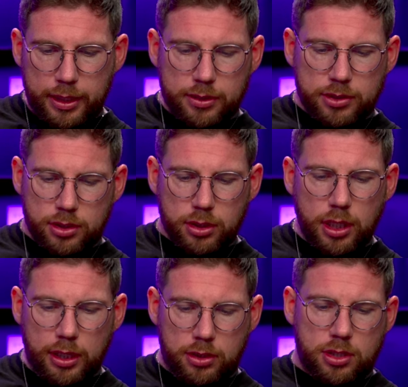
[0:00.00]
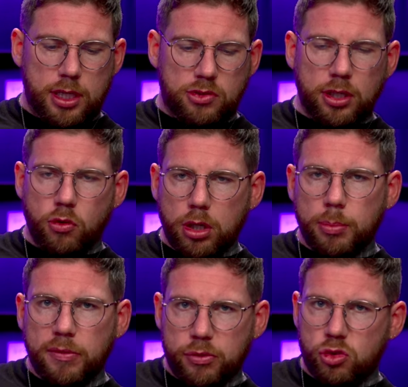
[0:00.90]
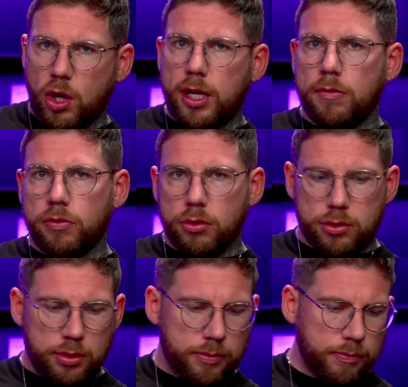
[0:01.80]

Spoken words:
It's incredibly frustrating for us.